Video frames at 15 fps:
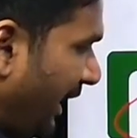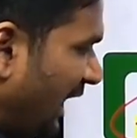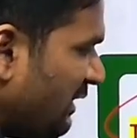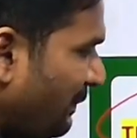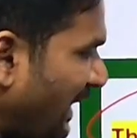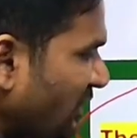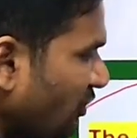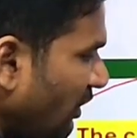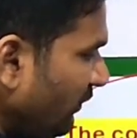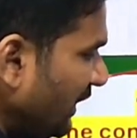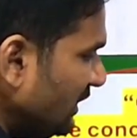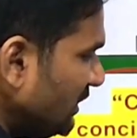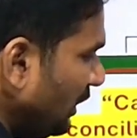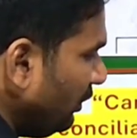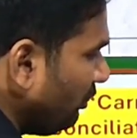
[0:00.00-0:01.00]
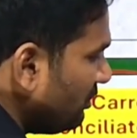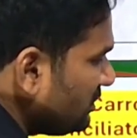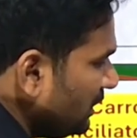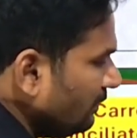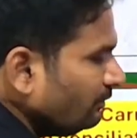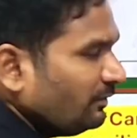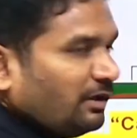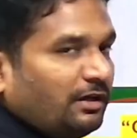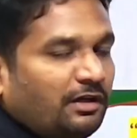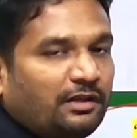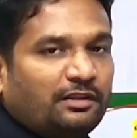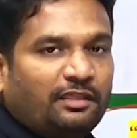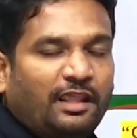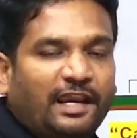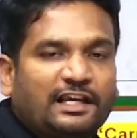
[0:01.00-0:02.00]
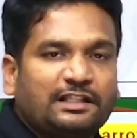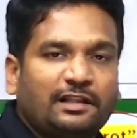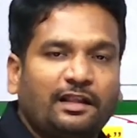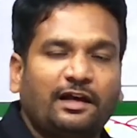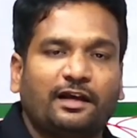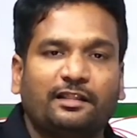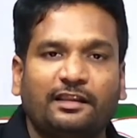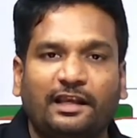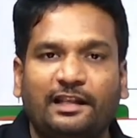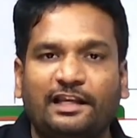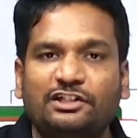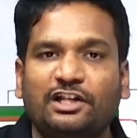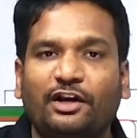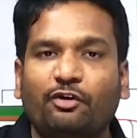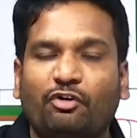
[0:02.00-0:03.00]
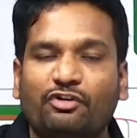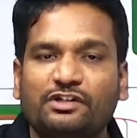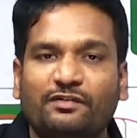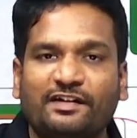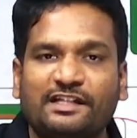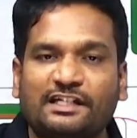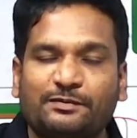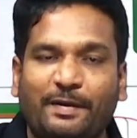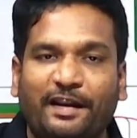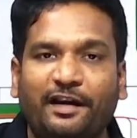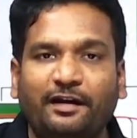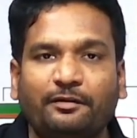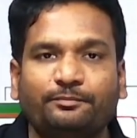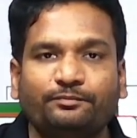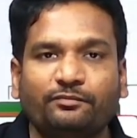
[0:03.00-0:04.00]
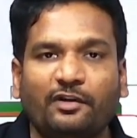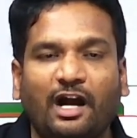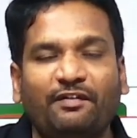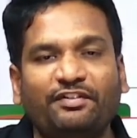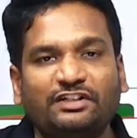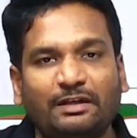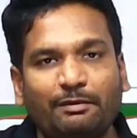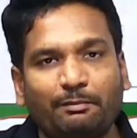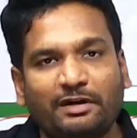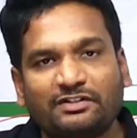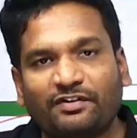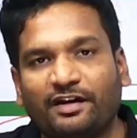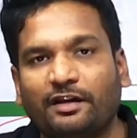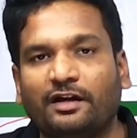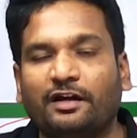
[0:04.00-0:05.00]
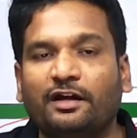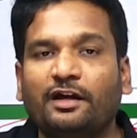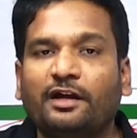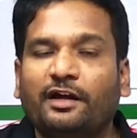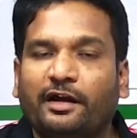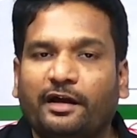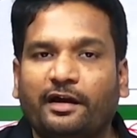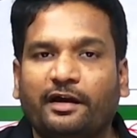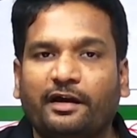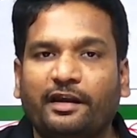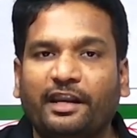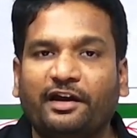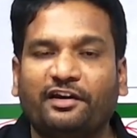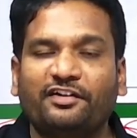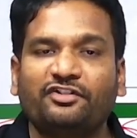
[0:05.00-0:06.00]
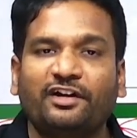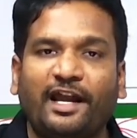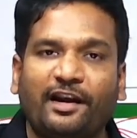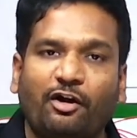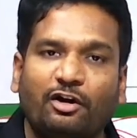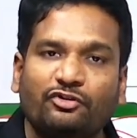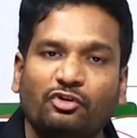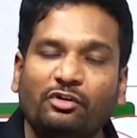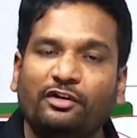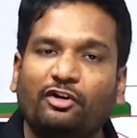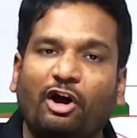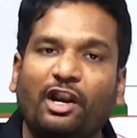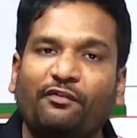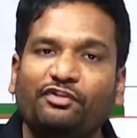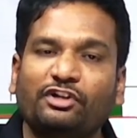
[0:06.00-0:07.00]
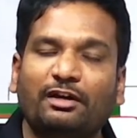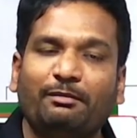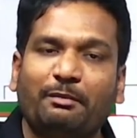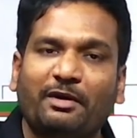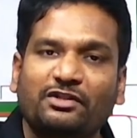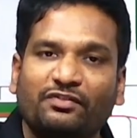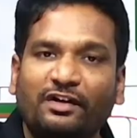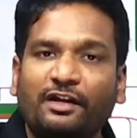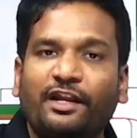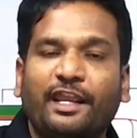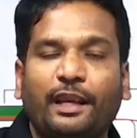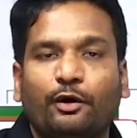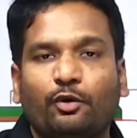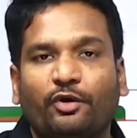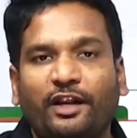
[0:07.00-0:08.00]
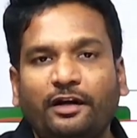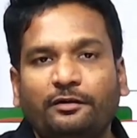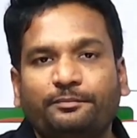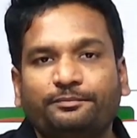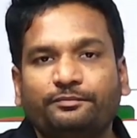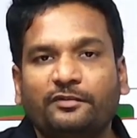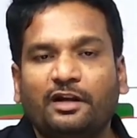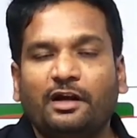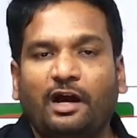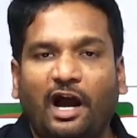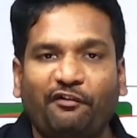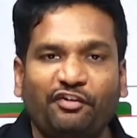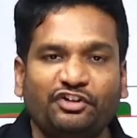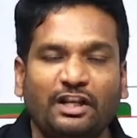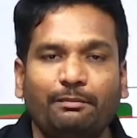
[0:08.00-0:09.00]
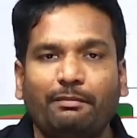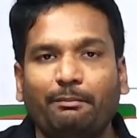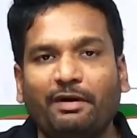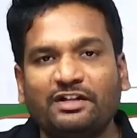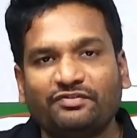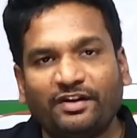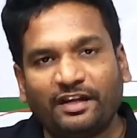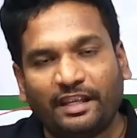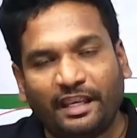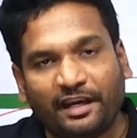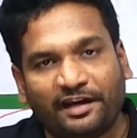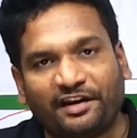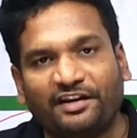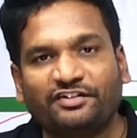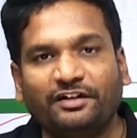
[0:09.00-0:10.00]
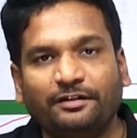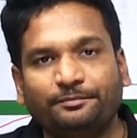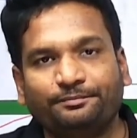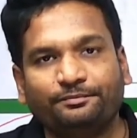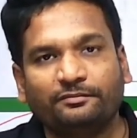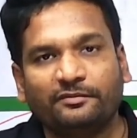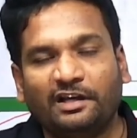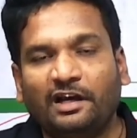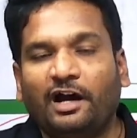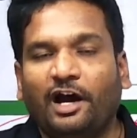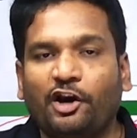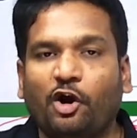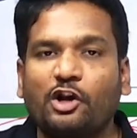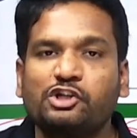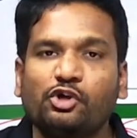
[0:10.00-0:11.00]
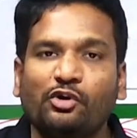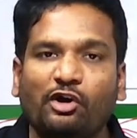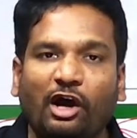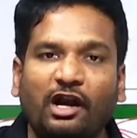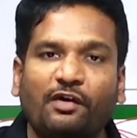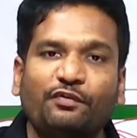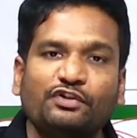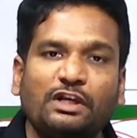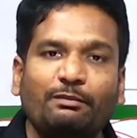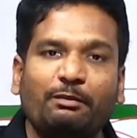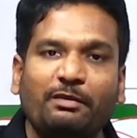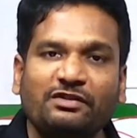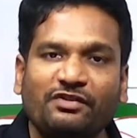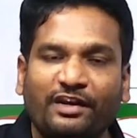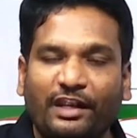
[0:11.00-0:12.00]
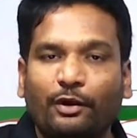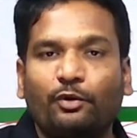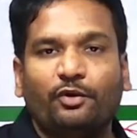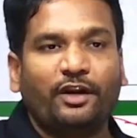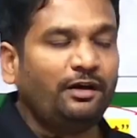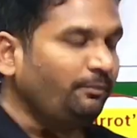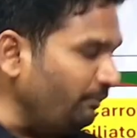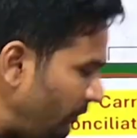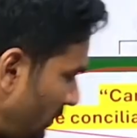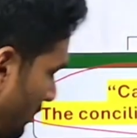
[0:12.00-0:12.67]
expansion of Legislative Council. The Legislative Council was expanded. Official members were increased, and also non-official members were included. Official members were increased, and also non-official members were included,